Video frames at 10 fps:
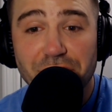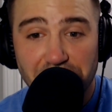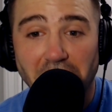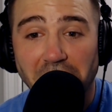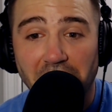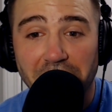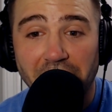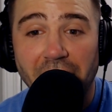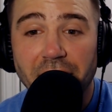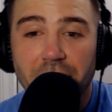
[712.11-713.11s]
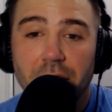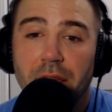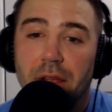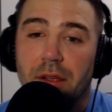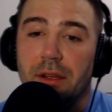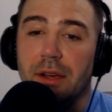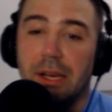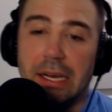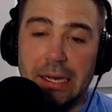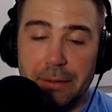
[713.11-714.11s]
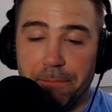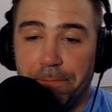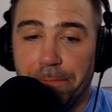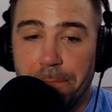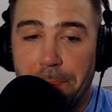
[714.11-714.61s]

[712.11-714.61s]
Suck on that. I'm